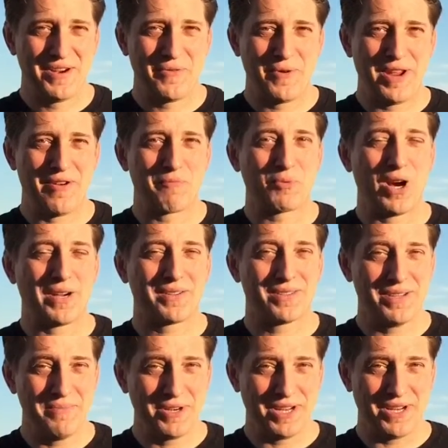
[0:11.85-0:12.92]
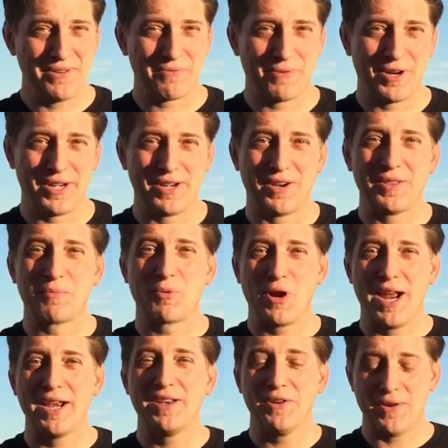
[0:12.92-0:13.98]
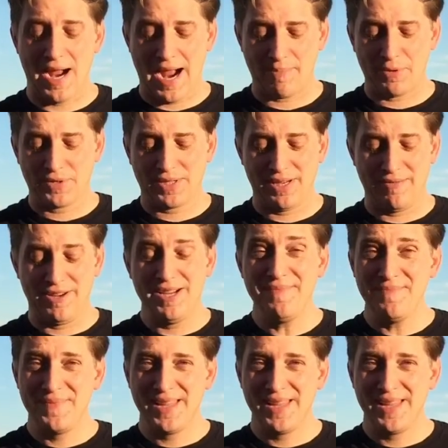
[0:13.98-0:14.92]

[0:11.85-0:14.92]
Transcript: We have Proximity running on the brand new Apple TV,